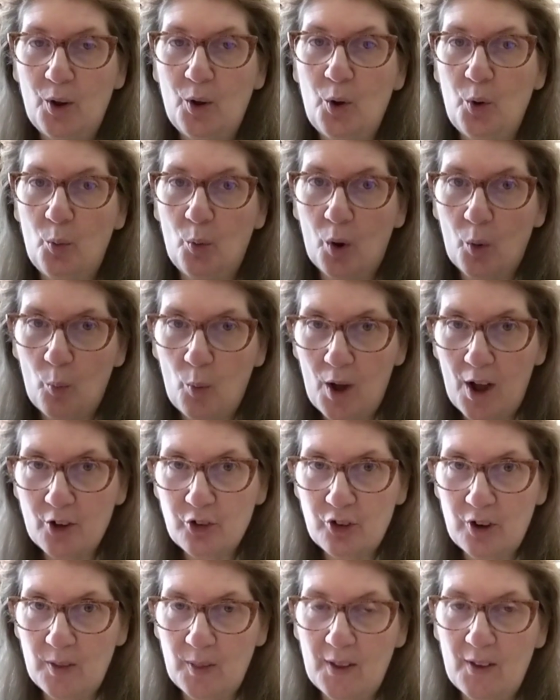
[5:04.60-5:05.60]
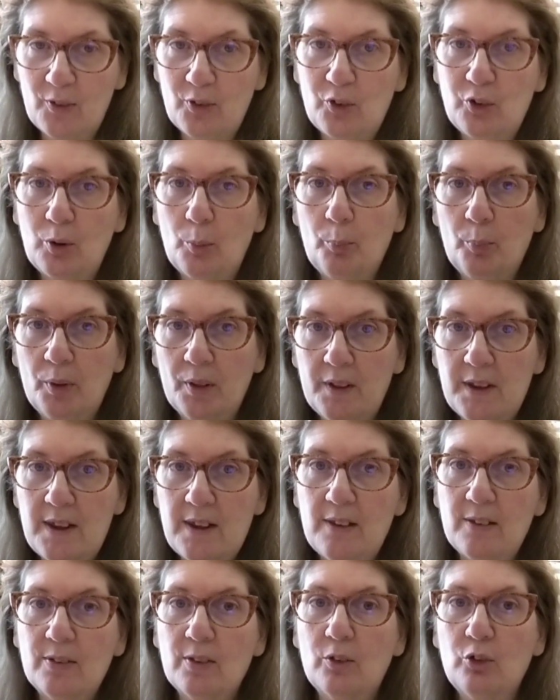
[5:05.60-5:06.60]
who are watching this, to
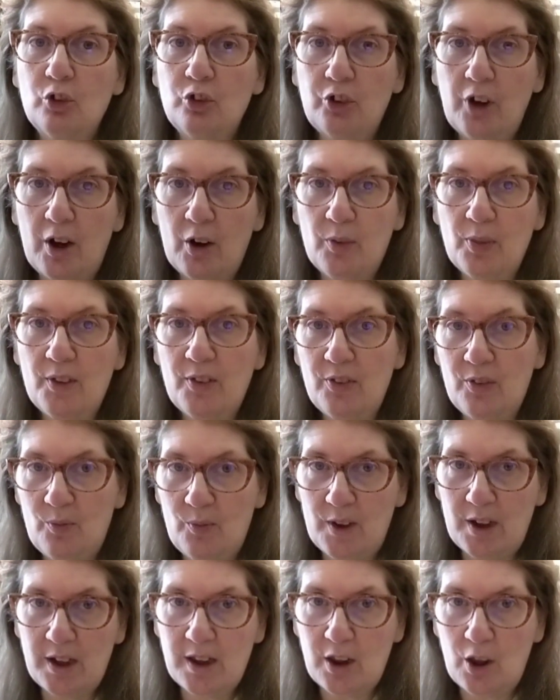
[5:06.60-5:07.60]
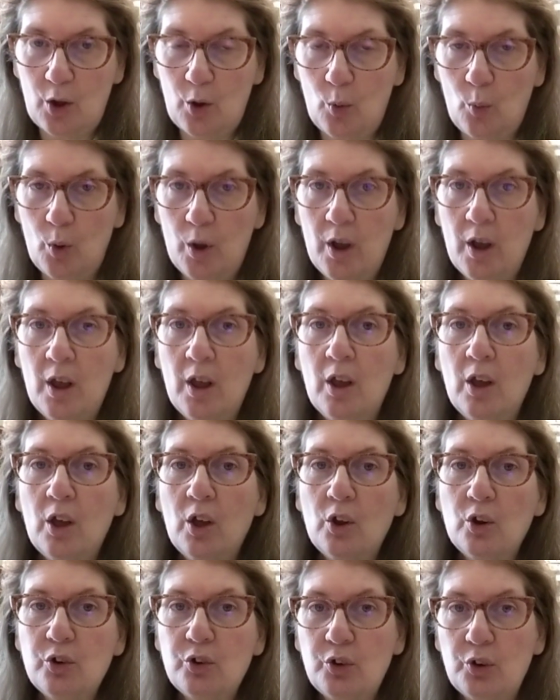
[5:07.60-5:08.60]
please share this video
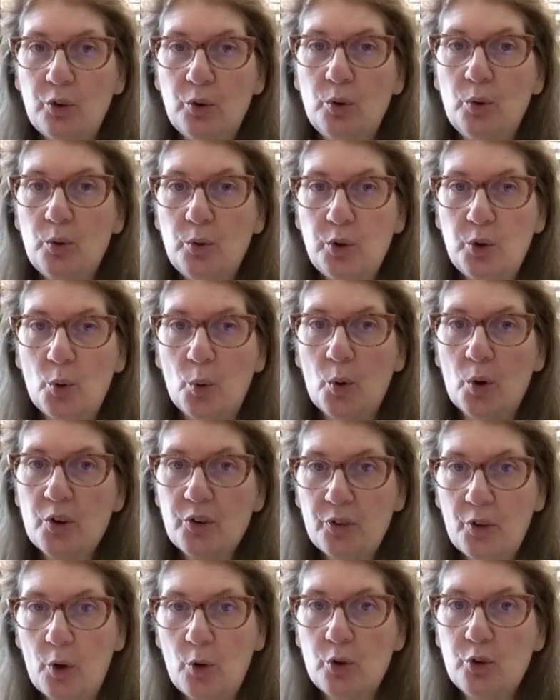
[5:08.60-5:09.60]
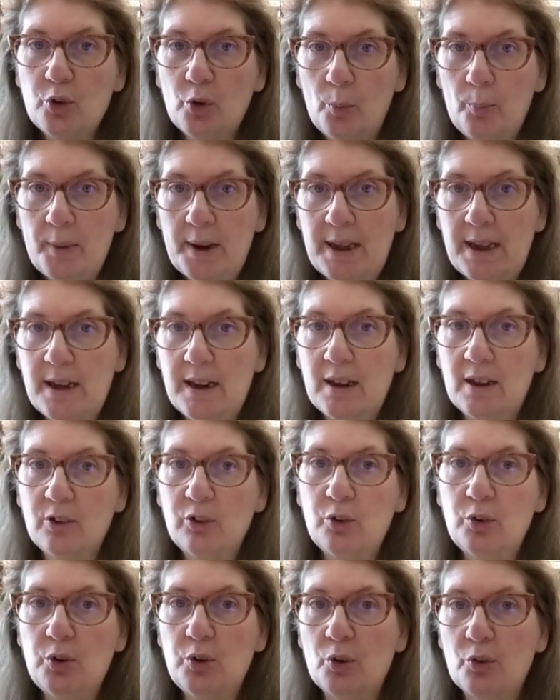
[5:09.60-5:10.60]
to your social media,
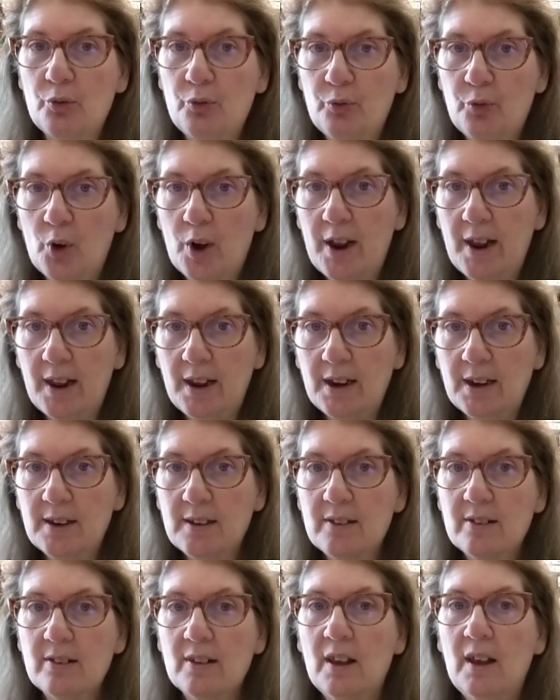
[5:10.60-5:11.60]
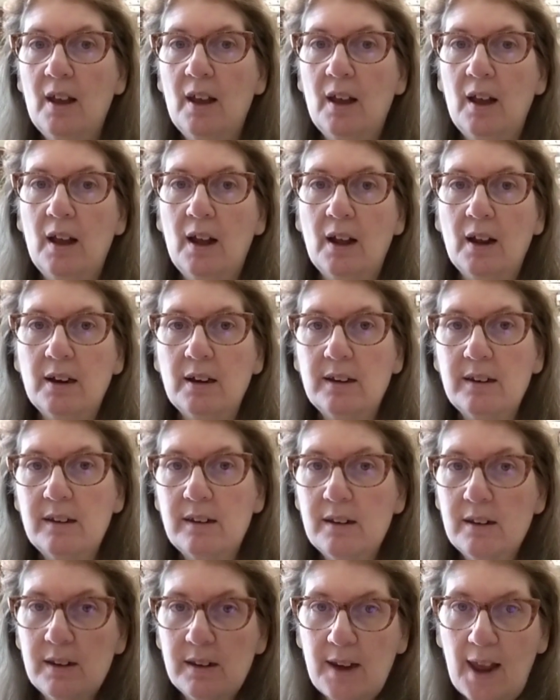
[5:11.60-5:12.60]
to your friends.
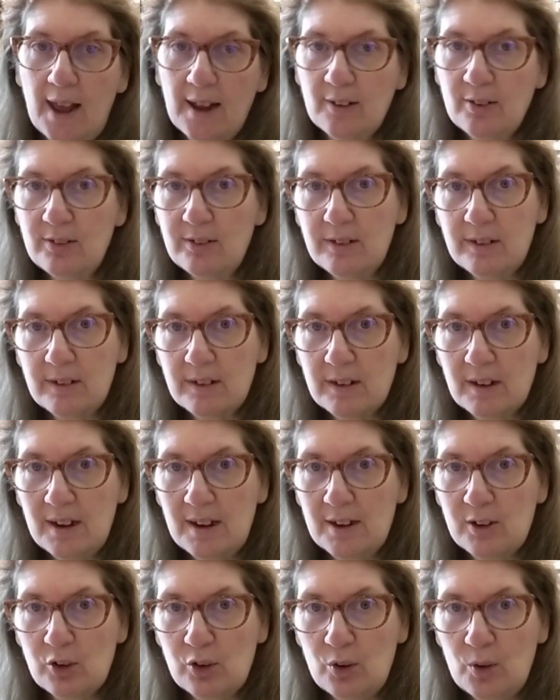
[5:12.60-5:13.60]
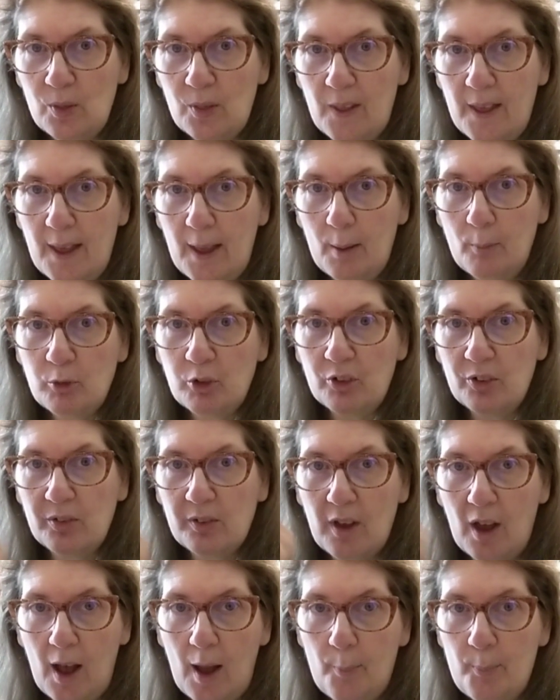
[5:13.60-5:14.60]
Text it to them.
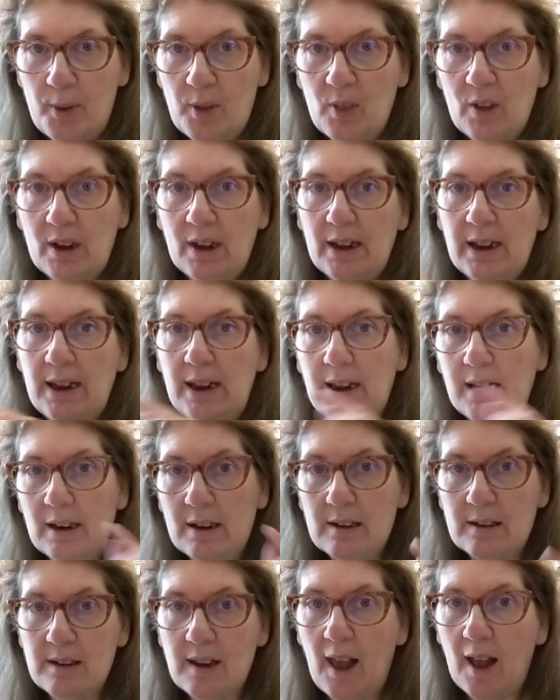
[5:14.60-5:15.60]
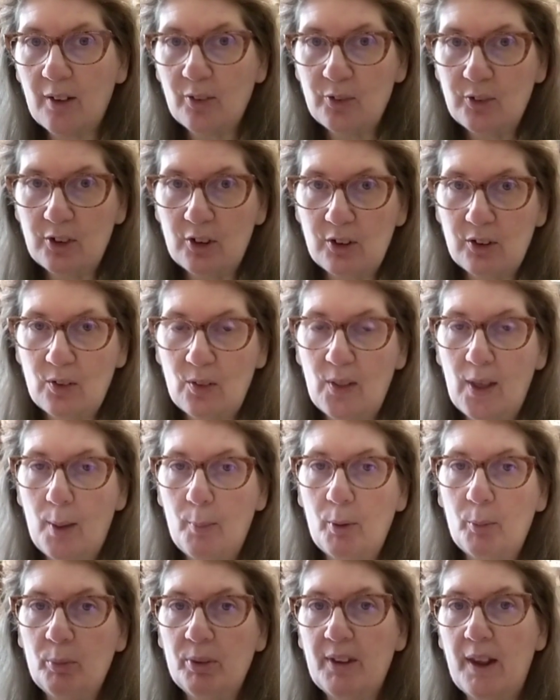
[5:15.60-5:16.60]
Just copy the link and text it to
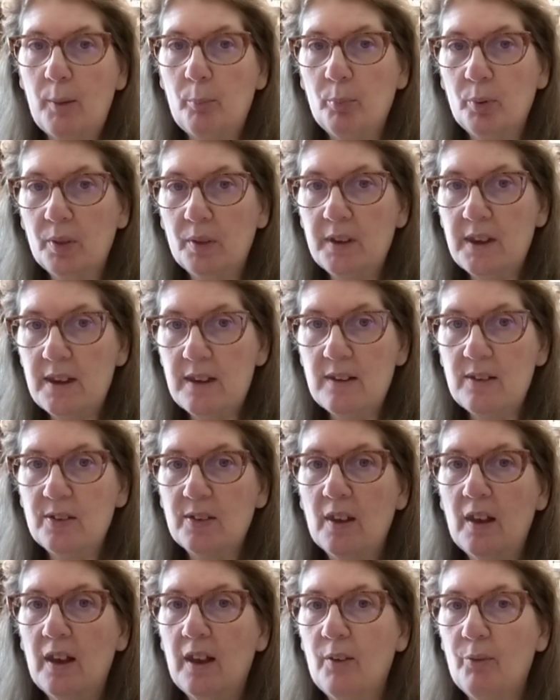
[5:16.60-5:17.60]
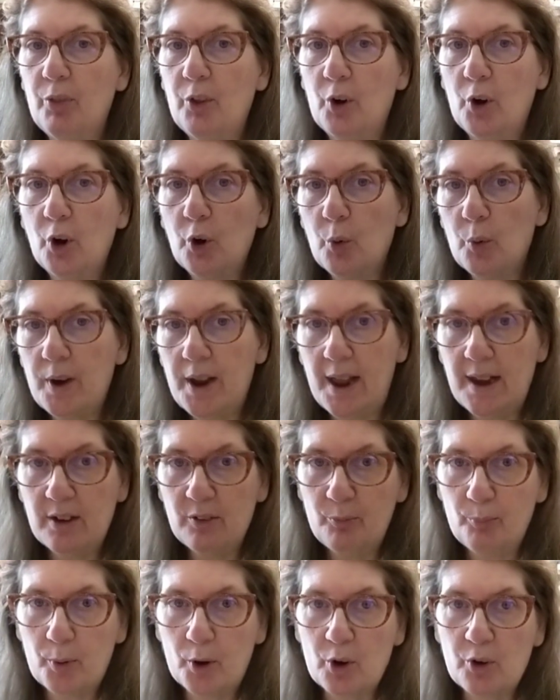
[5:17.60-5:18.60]
them and say, please, if they're a
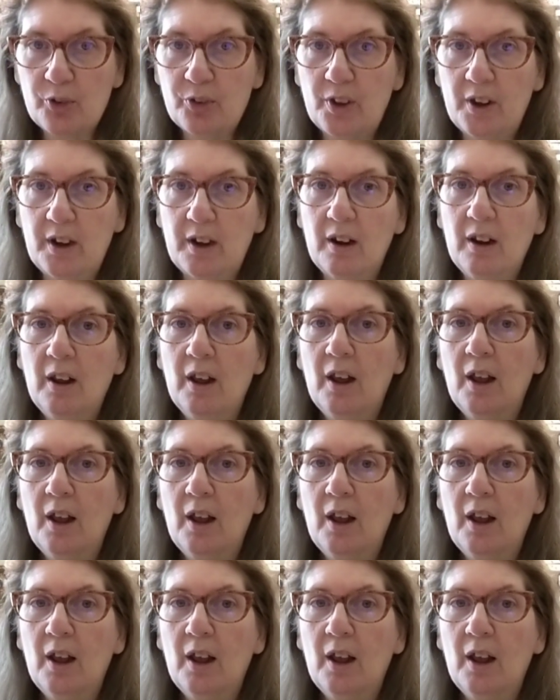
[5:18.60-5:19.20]
creative person,